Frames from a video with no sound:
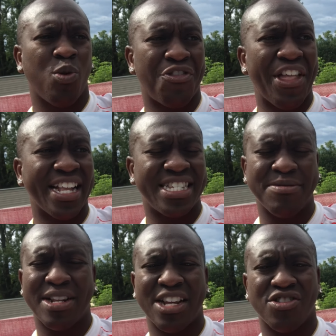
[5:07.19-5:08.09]
with that
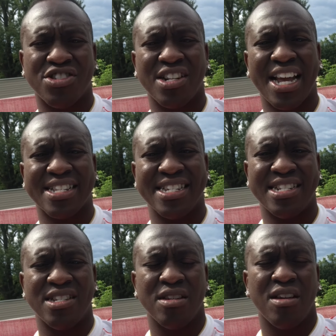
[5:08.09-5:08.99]
team that I just
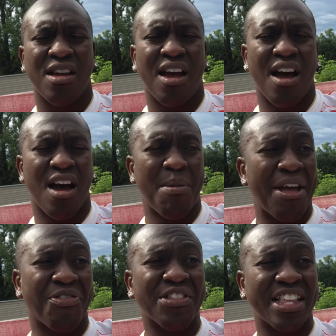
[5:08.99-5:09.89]
selected,
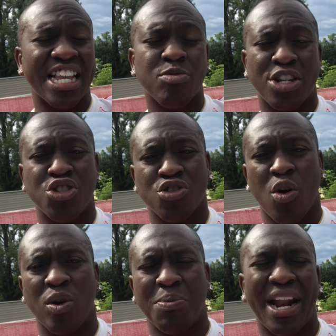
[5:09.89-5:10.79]
I think that that's what he should go with.